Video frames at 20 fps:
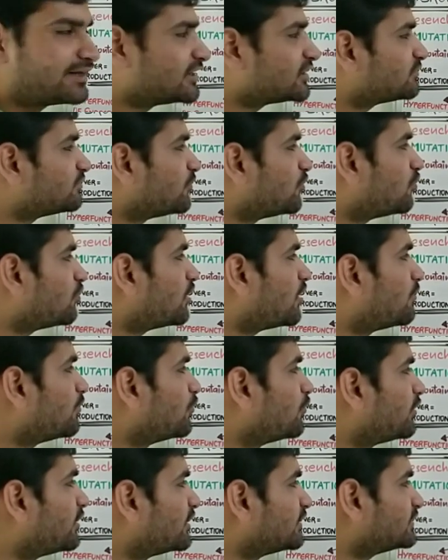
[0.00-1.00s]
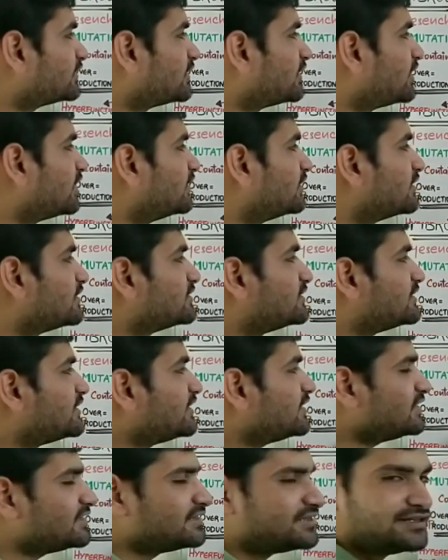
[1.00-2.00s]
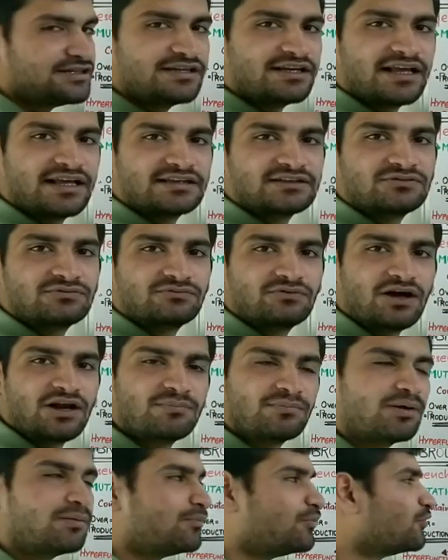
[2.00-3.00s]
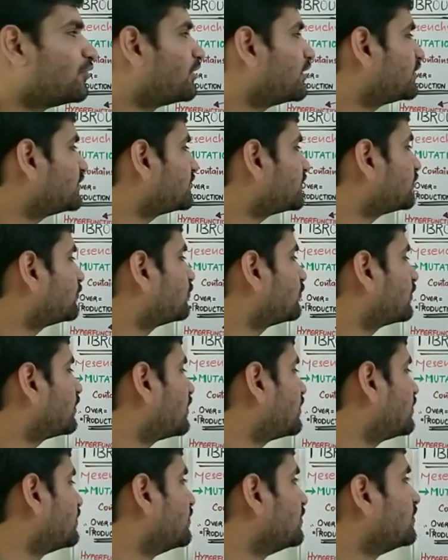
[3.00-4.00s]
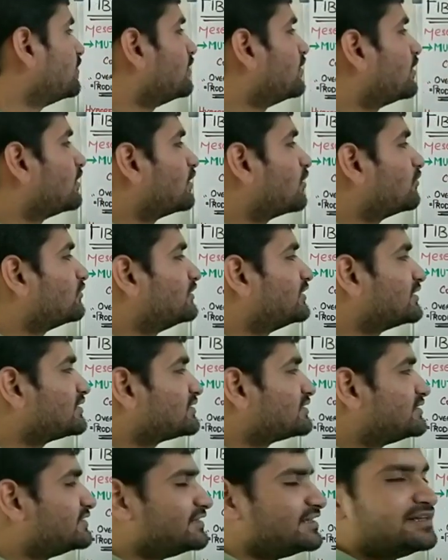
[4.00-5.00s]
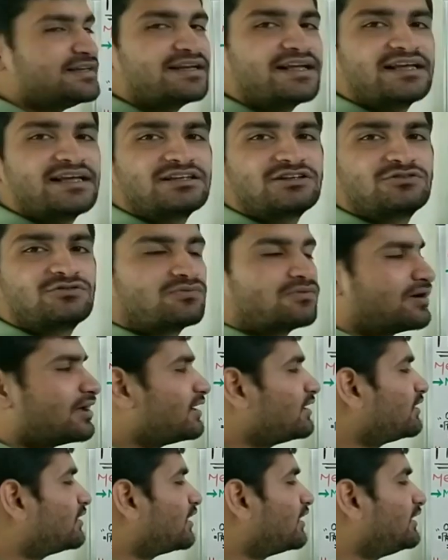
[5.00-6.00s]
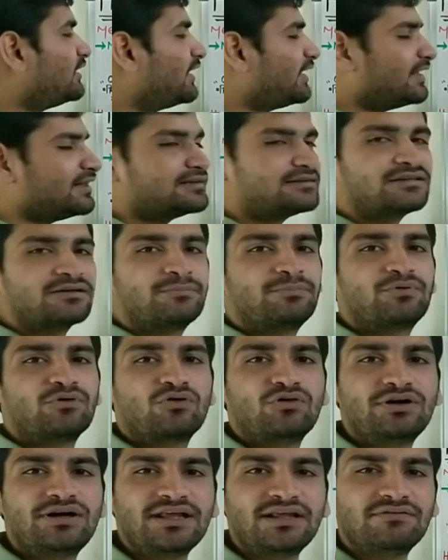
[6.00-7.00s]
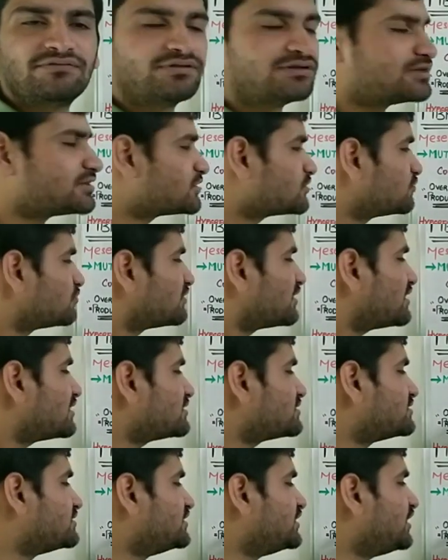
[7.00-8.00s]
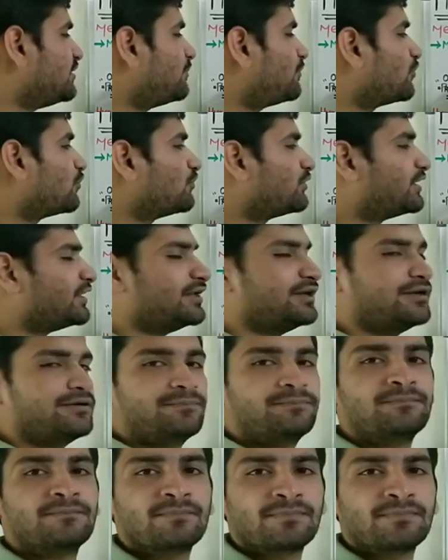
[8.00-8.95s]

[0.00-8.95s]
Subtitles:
Kis mein hoga mutation? In the gene S1 mein mutation hoga. Now this gene S1 contains a protein which is known as G protein.